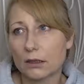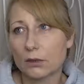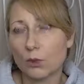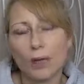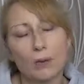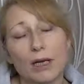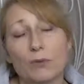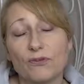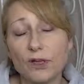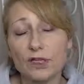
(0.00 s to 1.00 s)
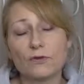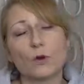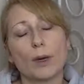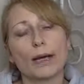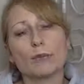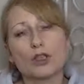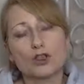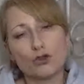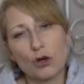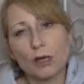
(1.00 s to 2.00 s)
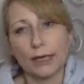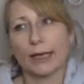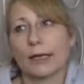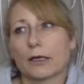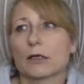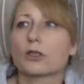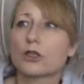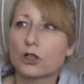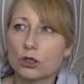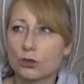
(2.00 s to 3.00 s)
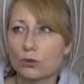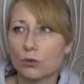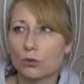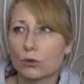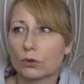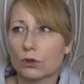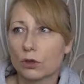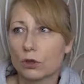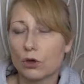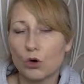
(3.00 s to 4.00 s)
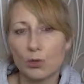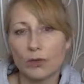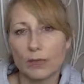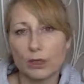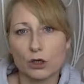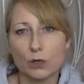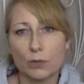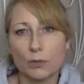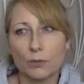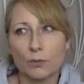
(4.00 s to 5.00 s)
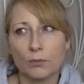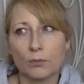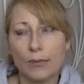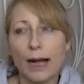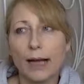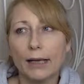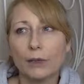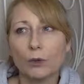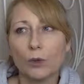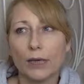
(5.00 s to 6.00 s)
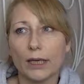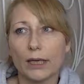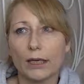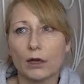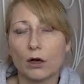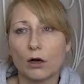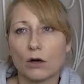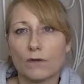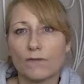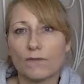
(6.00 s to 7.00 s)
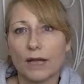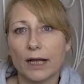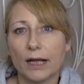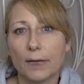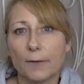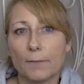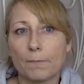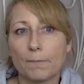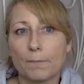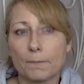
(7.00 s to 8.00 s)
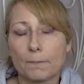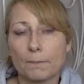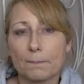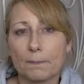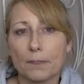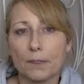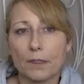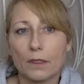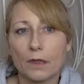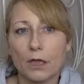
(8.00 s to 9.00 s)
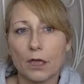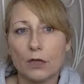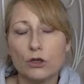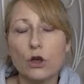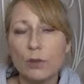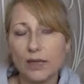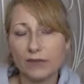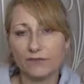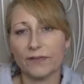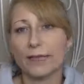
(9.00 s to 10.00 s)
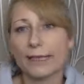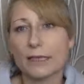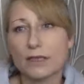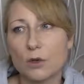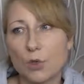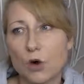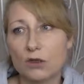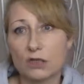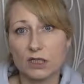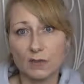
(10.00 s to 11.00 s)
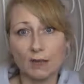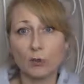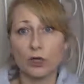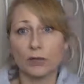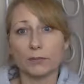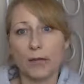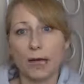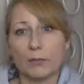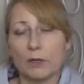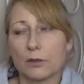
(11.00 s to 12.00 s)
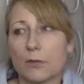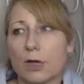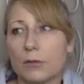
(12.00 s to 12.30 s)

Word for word: when, well, first of all, when I was struggling to cope with my job, my way of um, numbing the feelings was to spend money. and